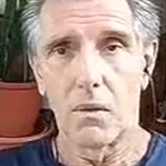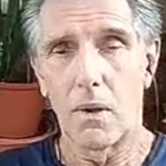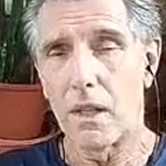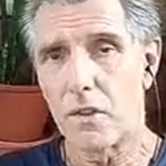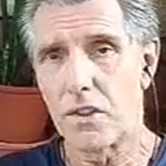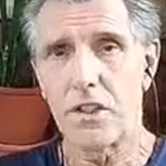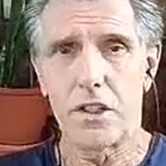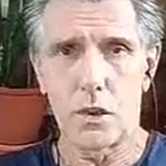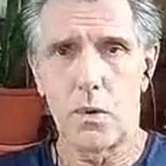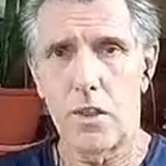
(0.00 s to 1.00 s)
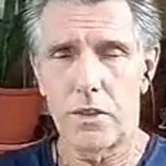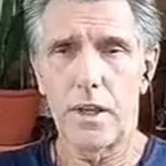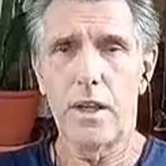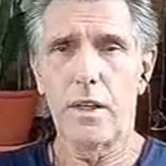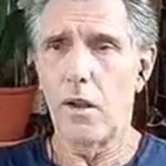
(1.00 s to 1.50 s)
well, cyst is one
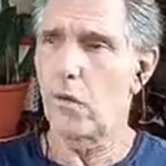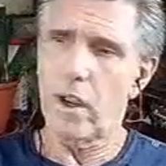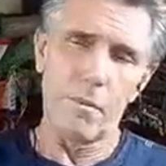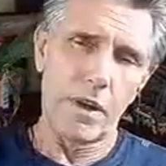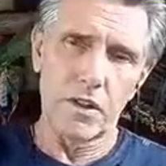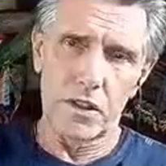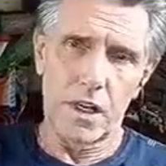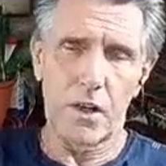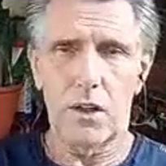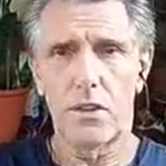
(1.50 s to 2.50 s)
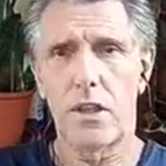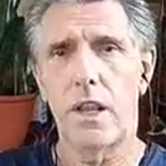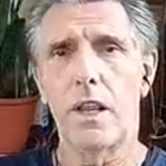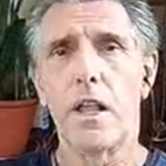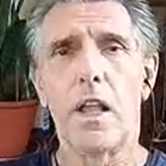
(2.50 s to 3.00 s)
thing, leukemia is another
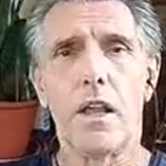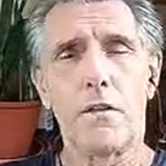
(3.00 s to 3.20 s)
thing,